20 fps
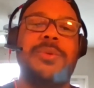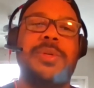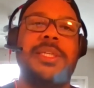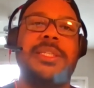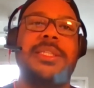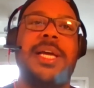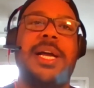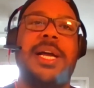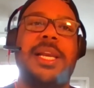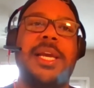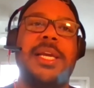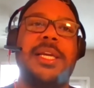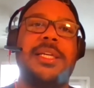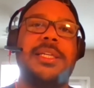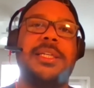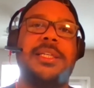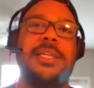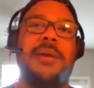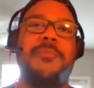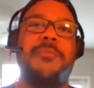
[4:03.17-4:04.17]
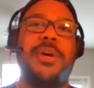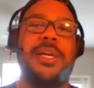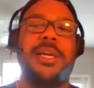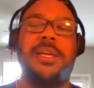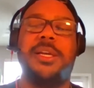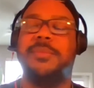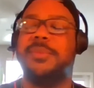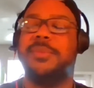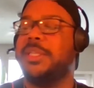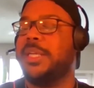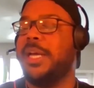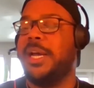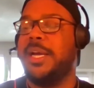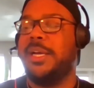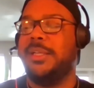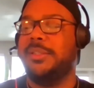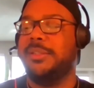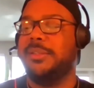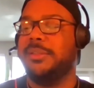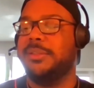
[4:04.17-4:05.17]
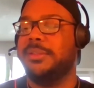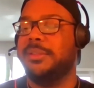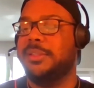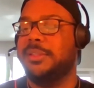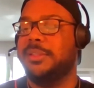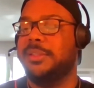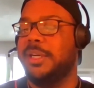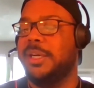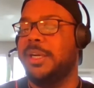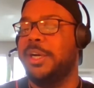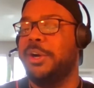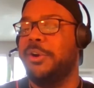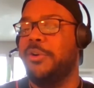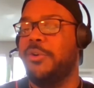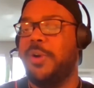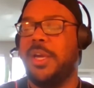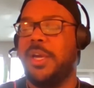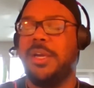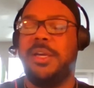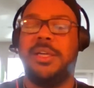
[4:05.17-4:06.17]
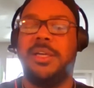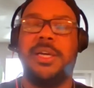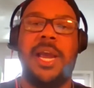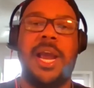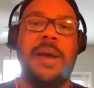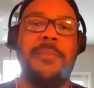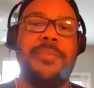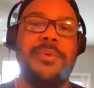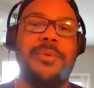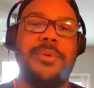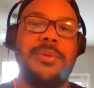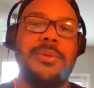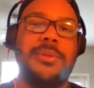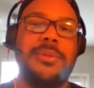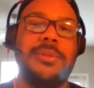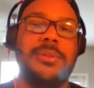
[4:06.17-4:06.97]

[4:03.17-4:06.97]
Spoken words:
It's not like I'm waking up to that annoying Apple.